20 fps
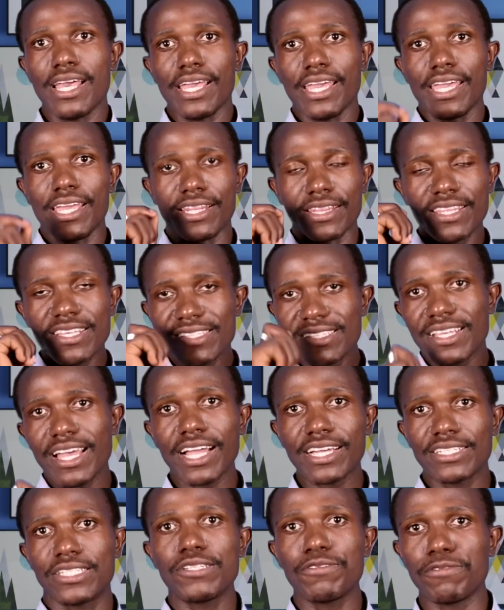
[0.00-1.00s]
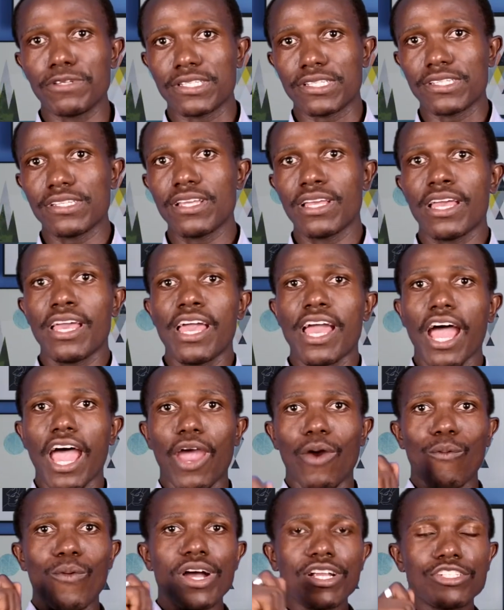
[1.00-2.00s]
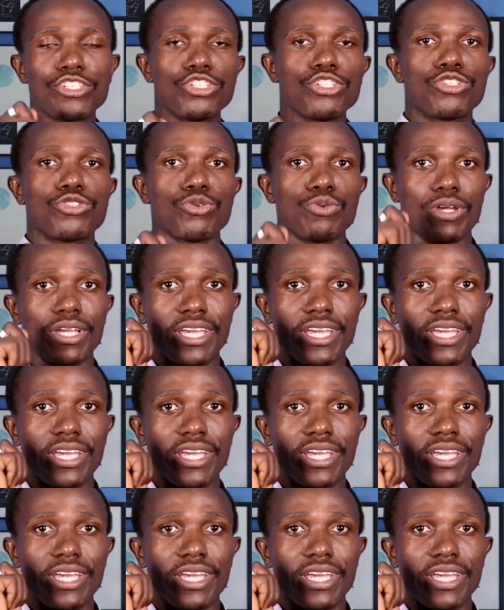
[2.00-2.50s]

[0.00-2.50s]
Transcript: In this activity, I want you to